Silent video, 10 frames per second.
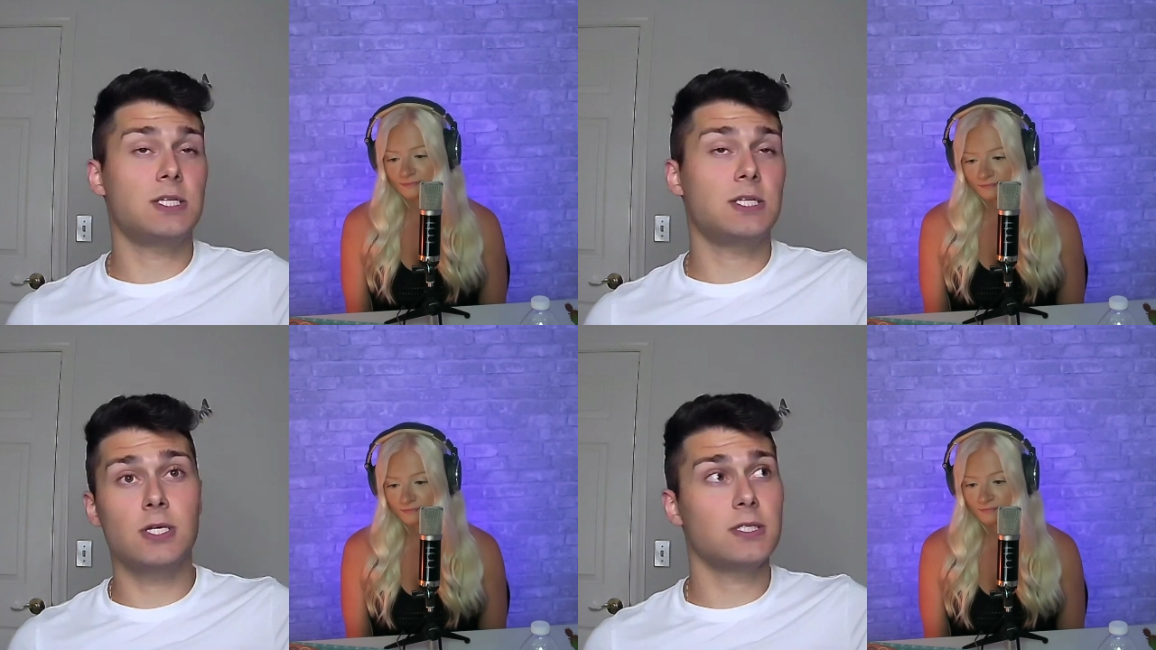
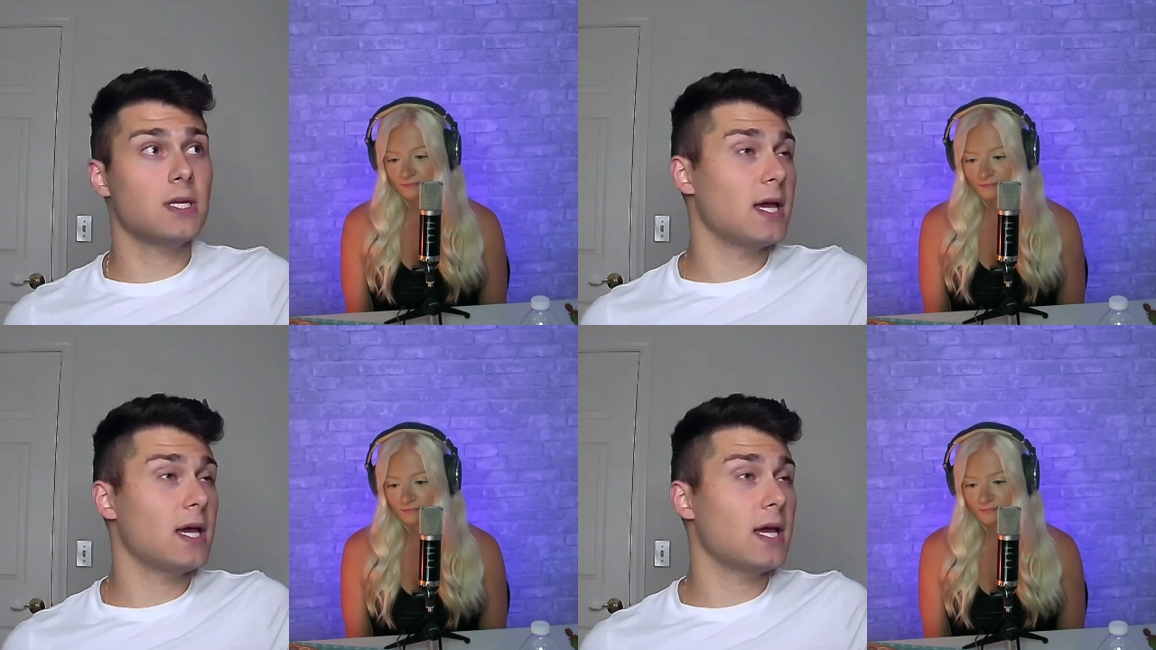Speaker 1: it
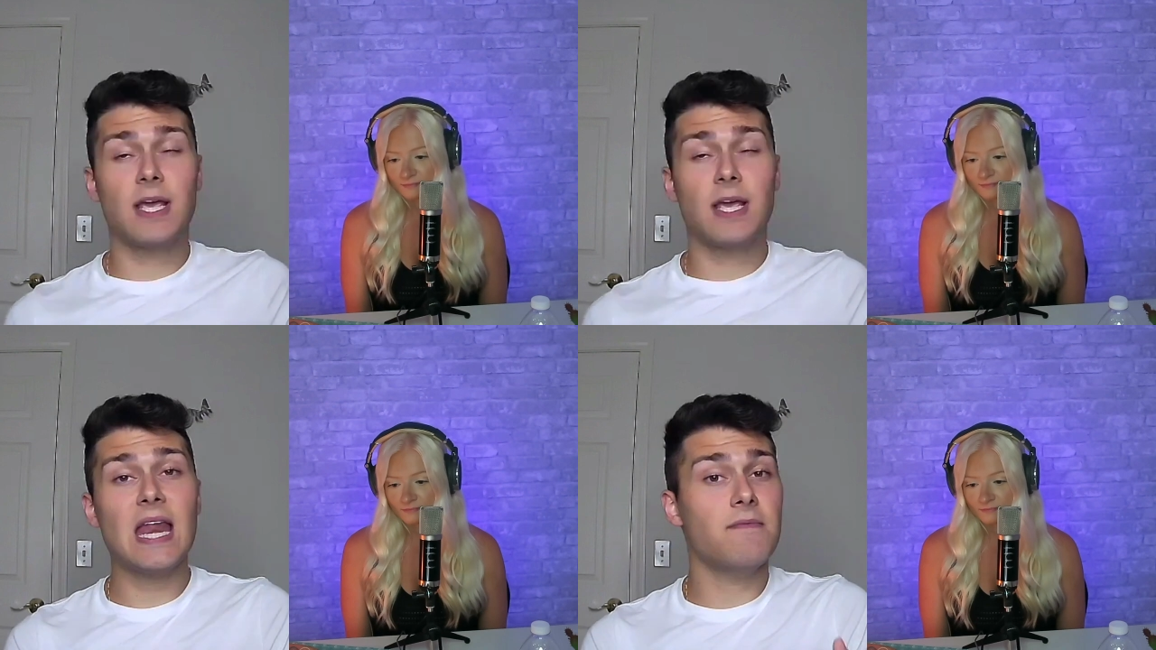just
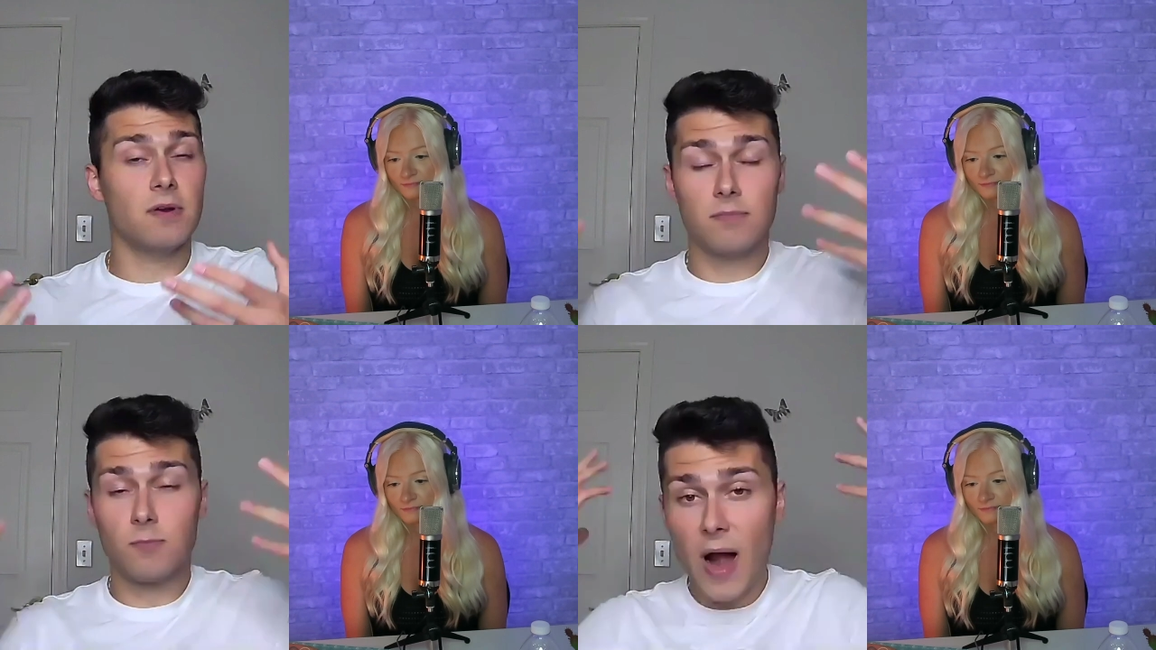
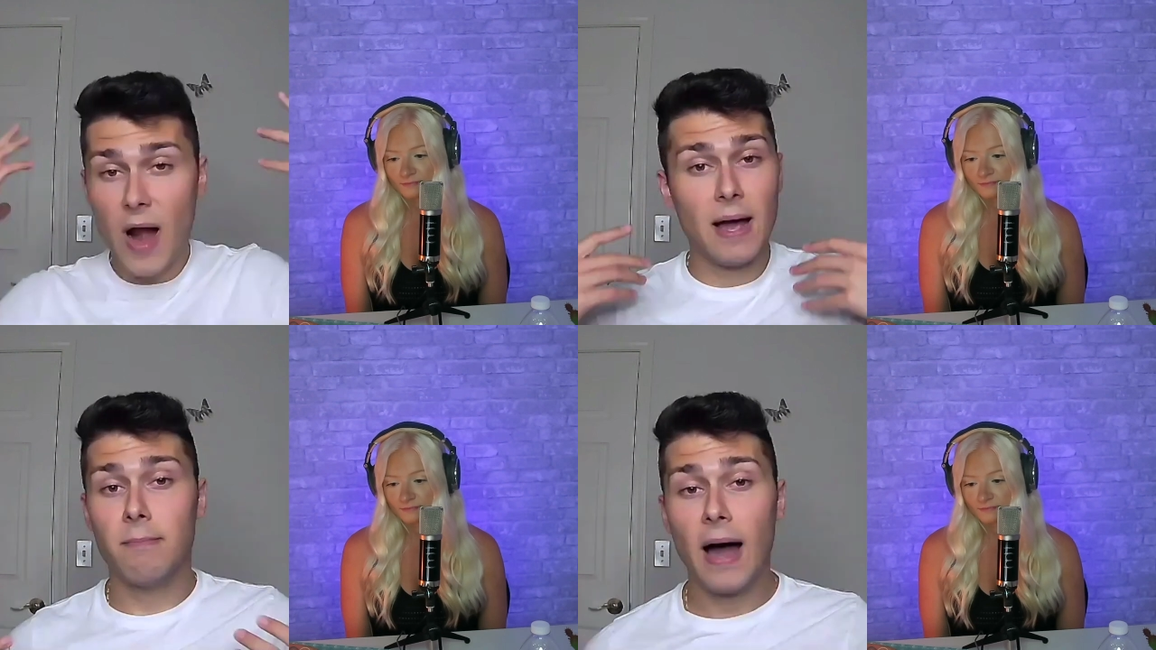can't
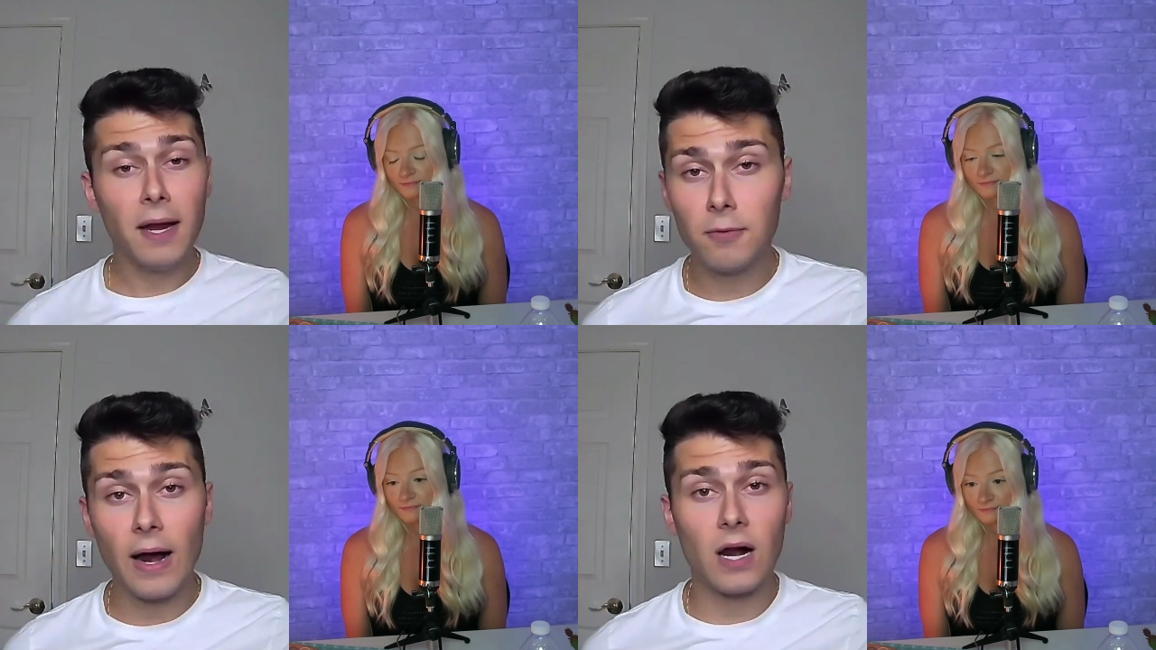even wrap
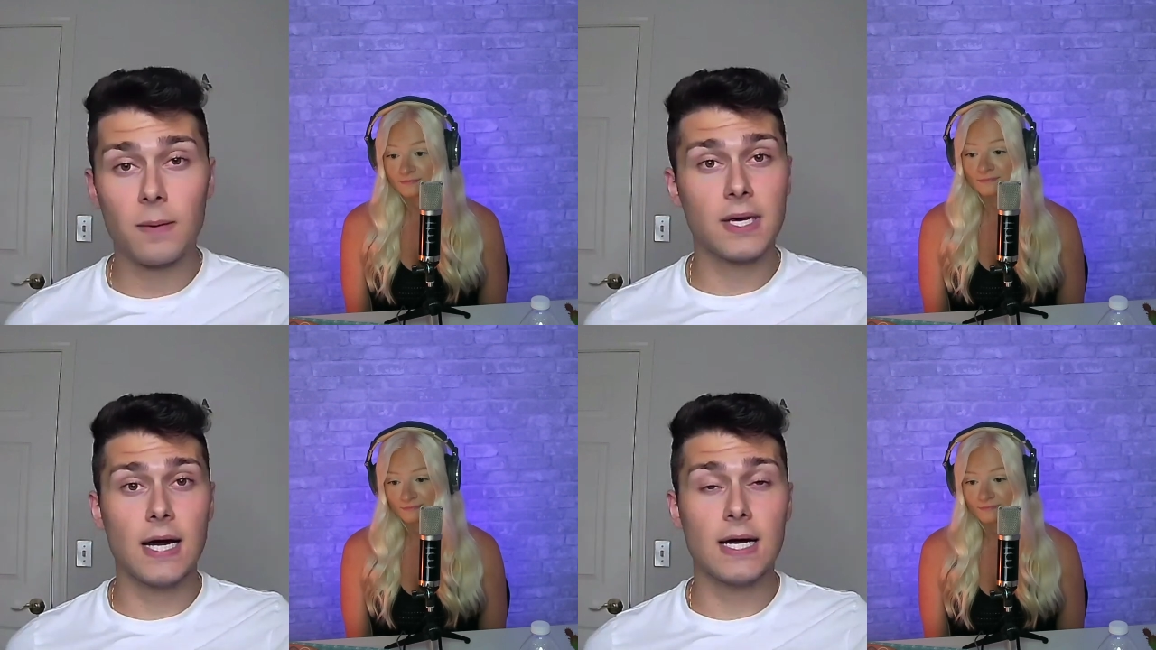my mind
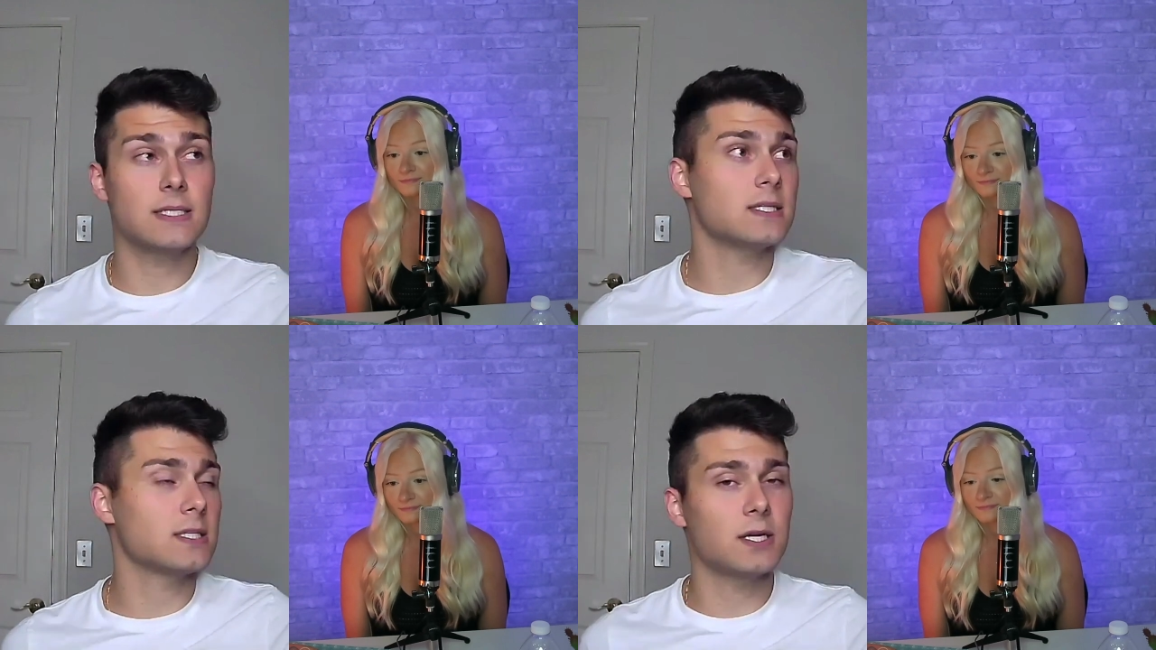around it
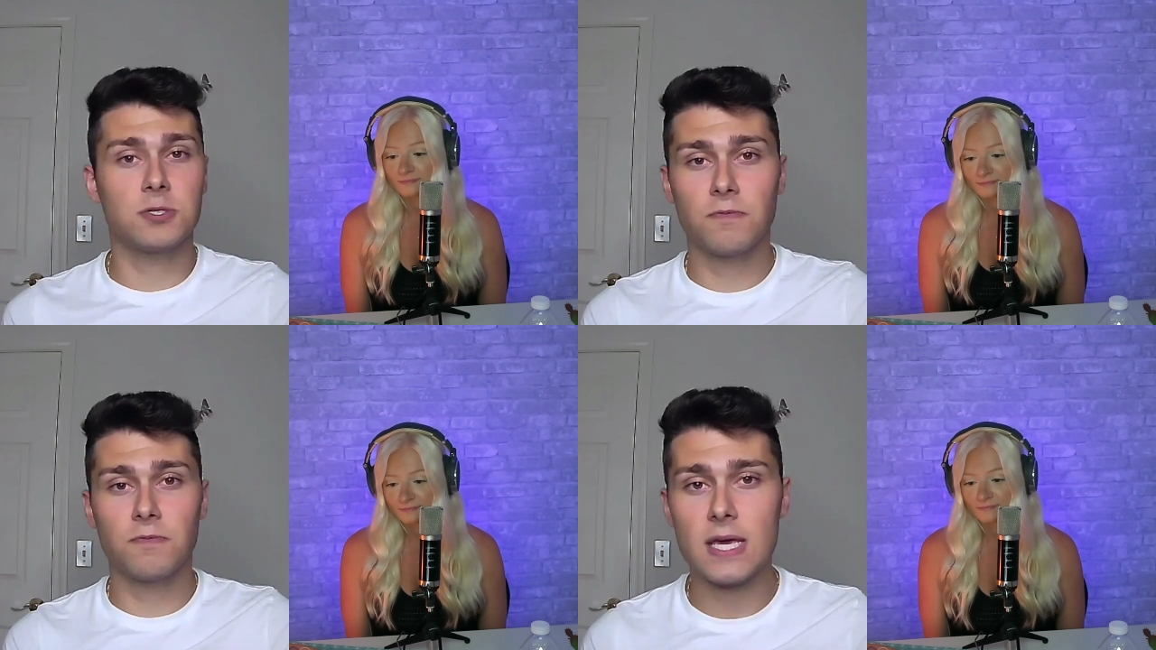because
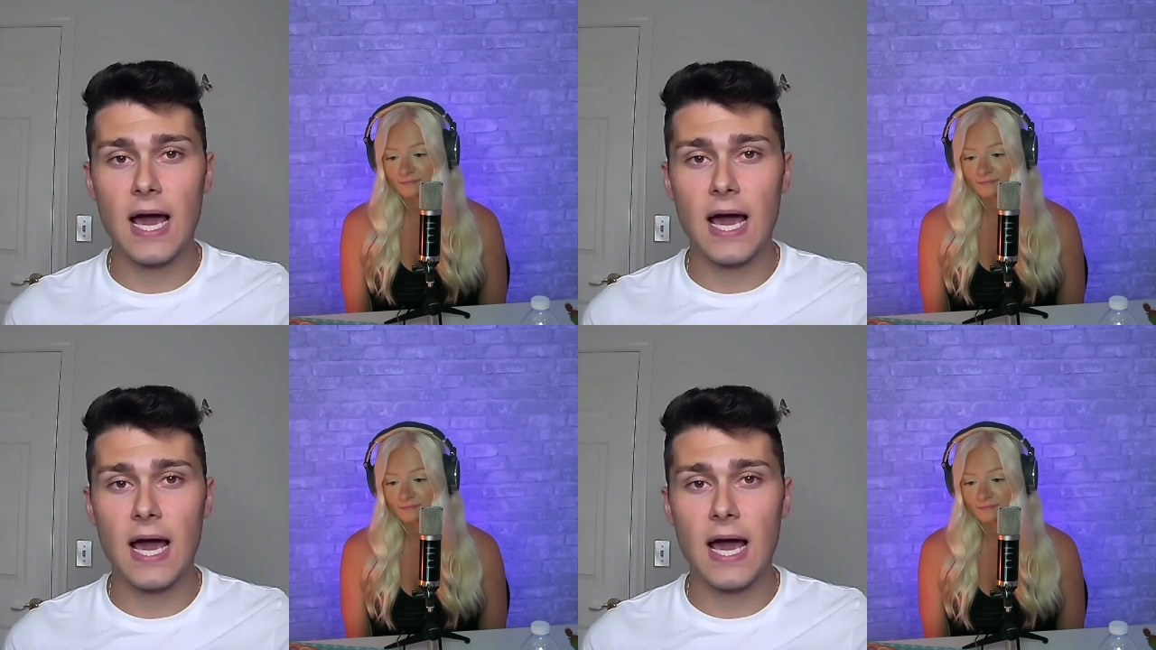it's such